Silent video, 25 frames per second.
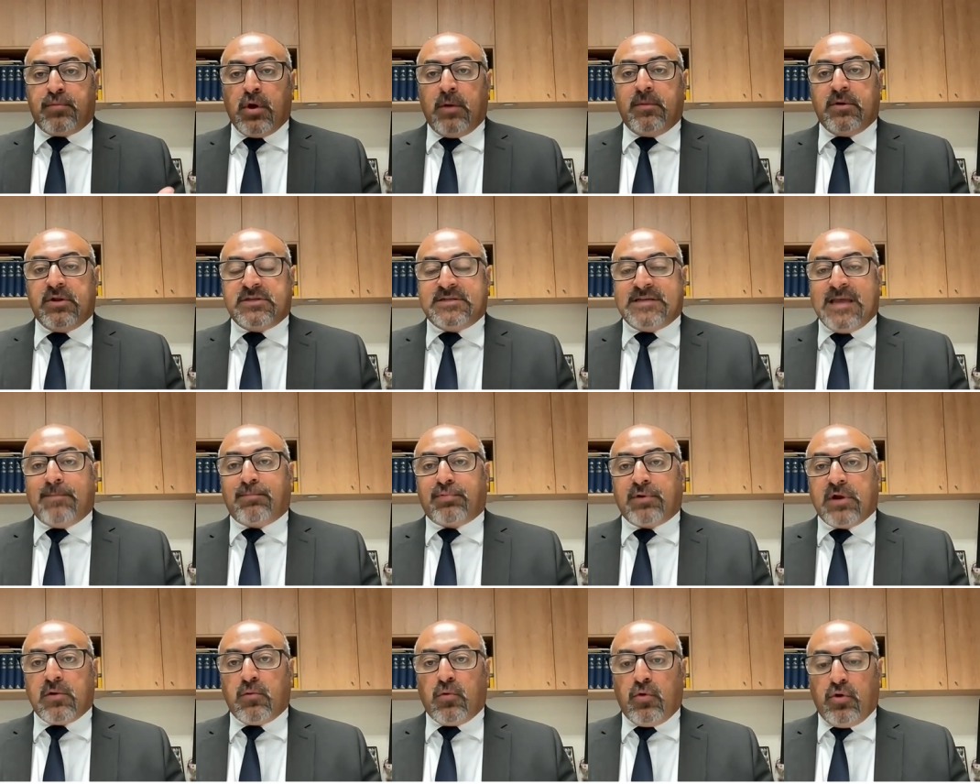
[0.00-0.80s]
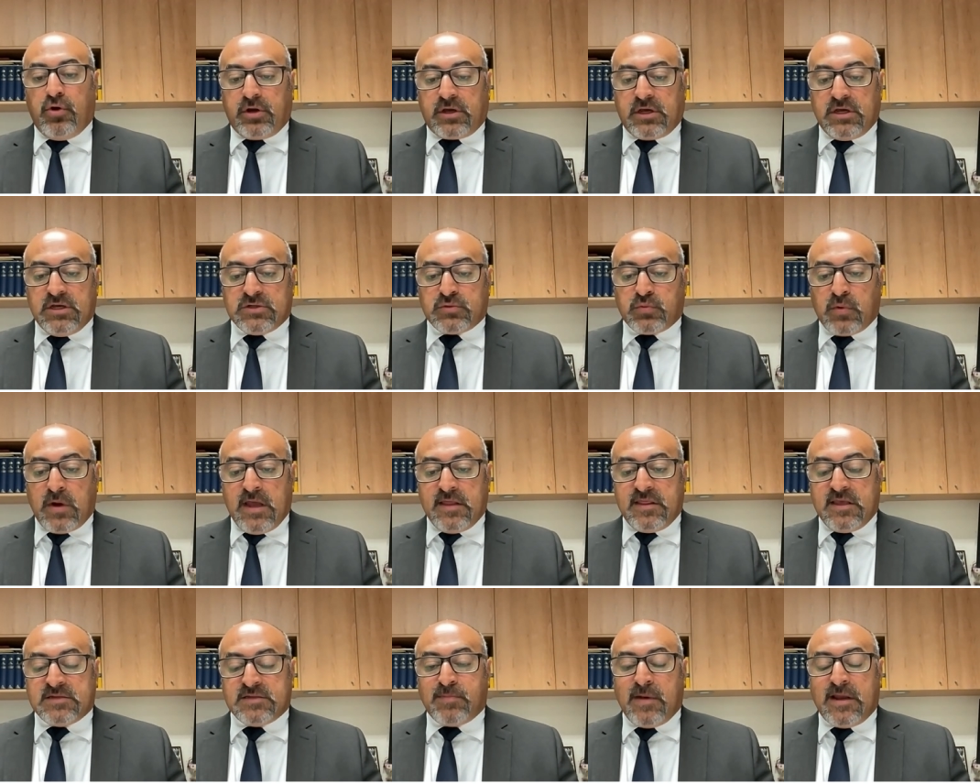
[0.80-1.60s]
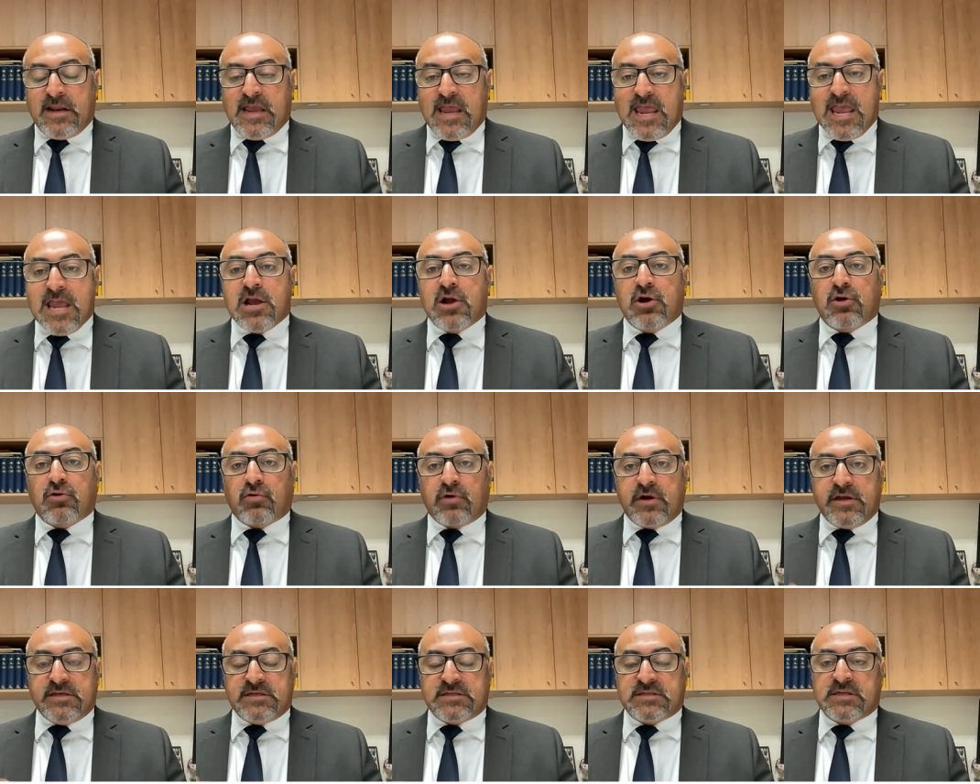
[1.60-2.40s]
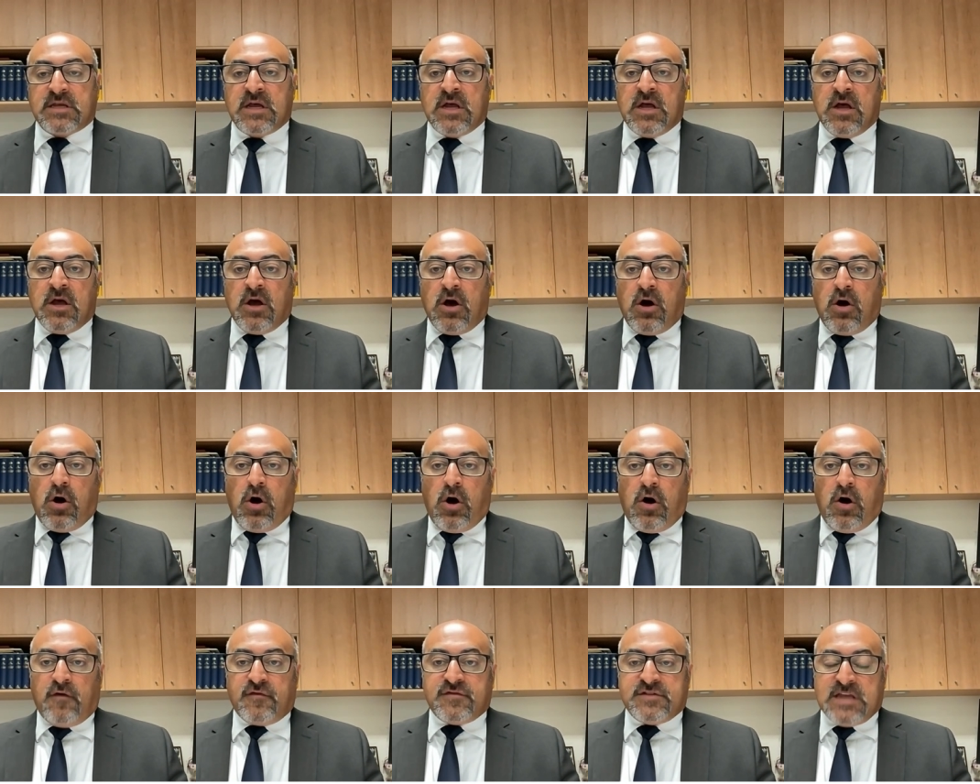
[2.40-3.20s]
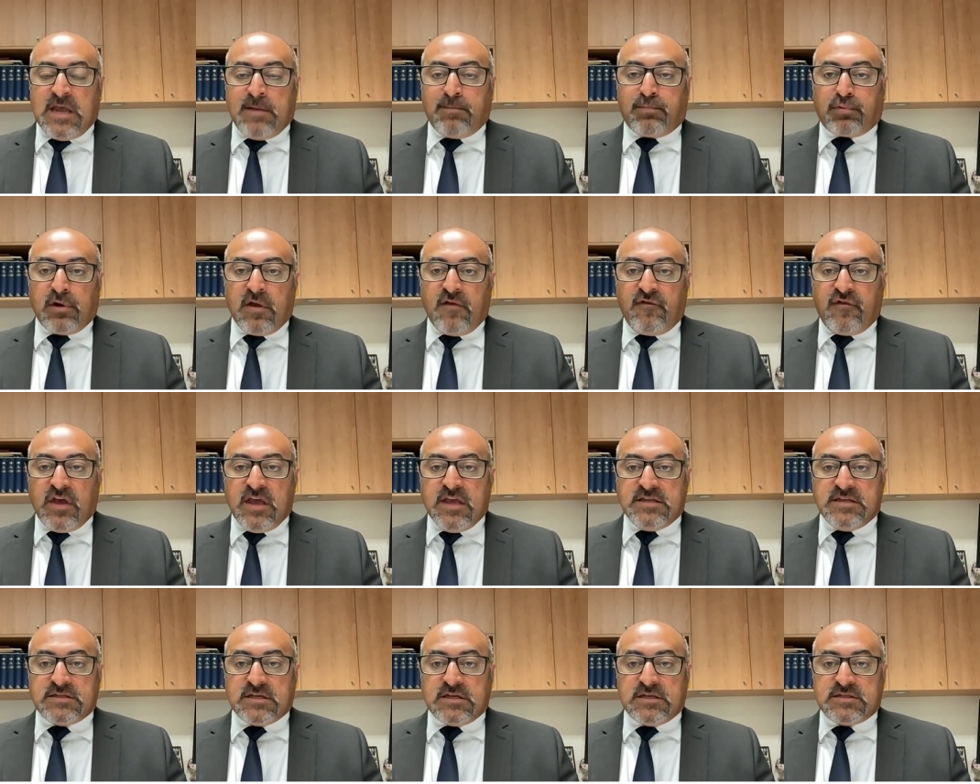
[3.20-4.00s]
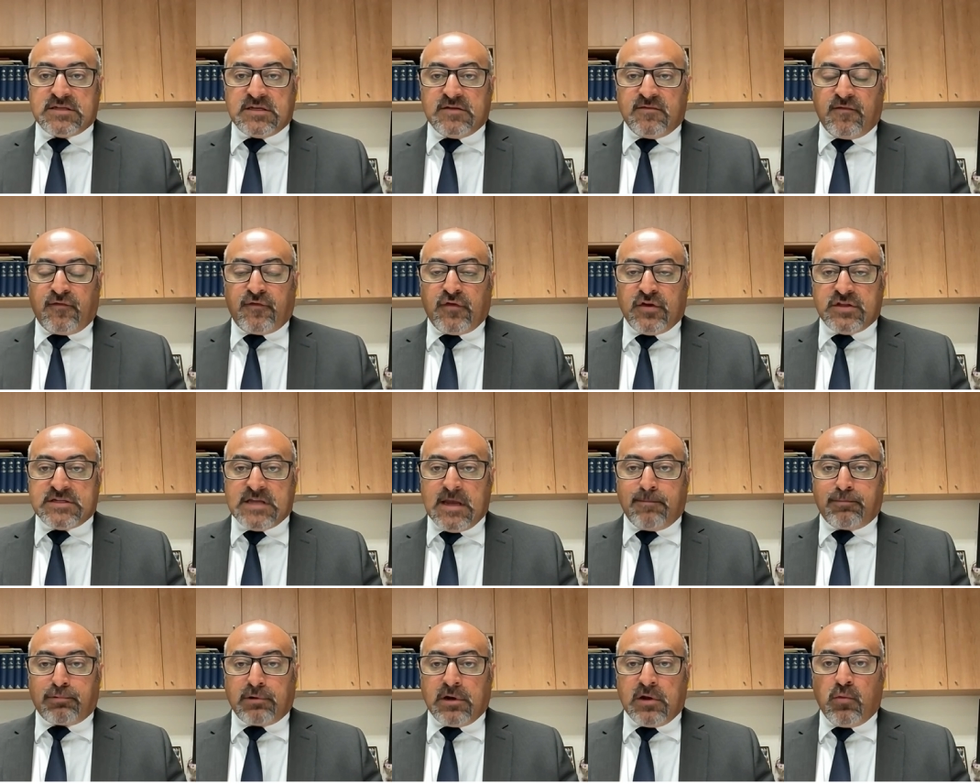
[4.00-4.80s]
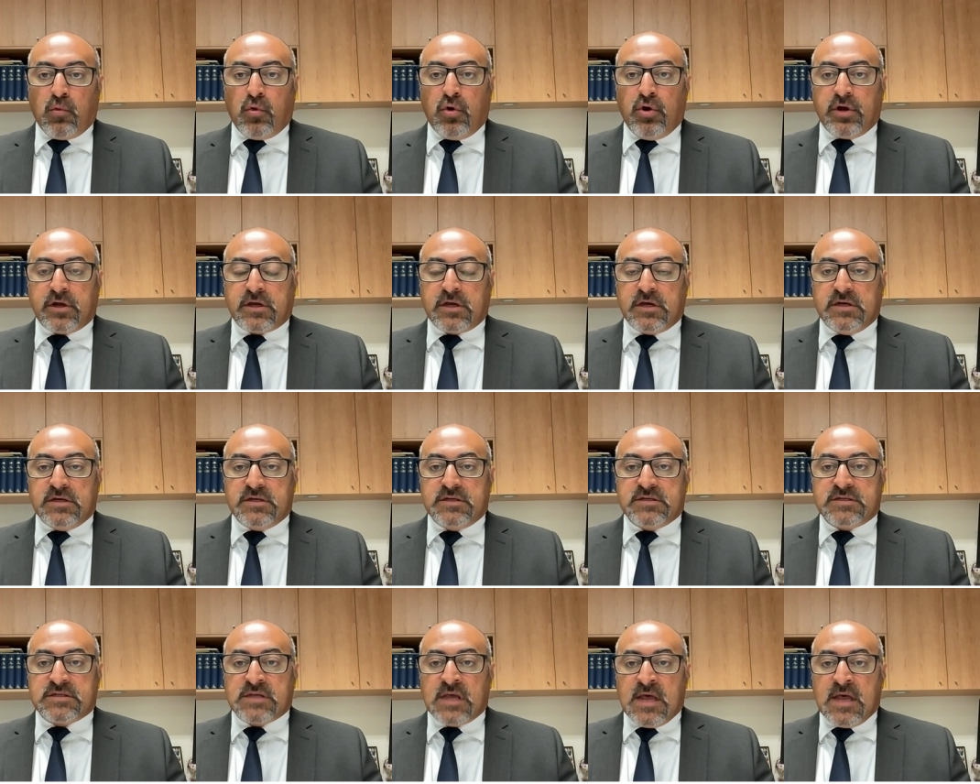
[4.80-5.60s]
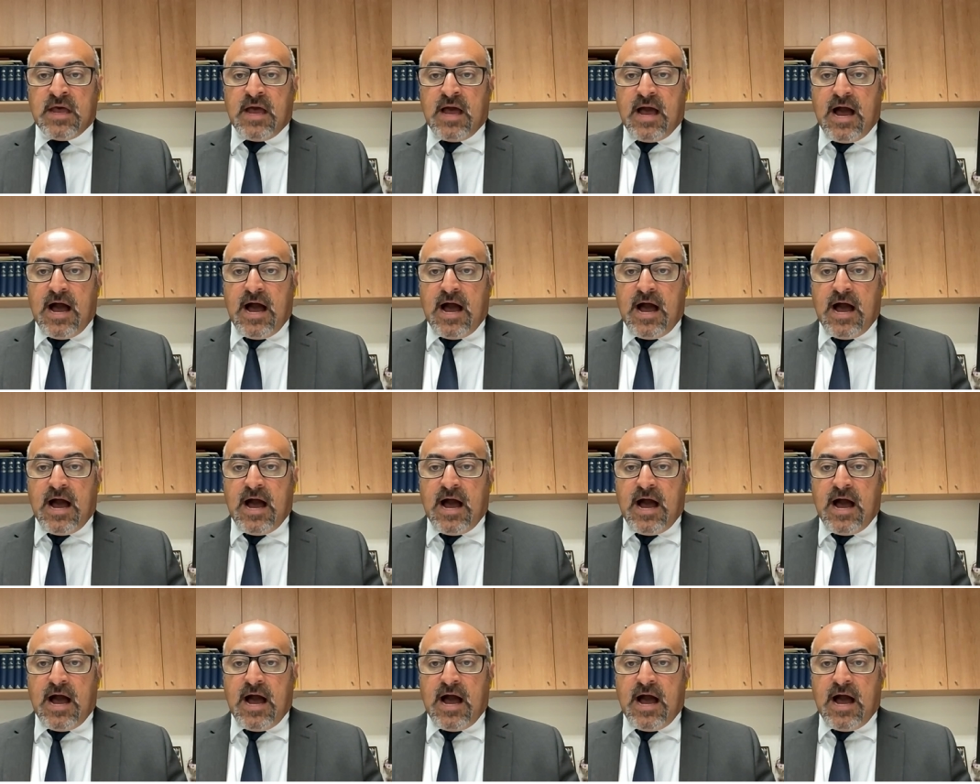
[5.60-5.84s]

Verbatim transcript: permanent temporary workers, where there's been an increase of temporary visas and for temporary workers,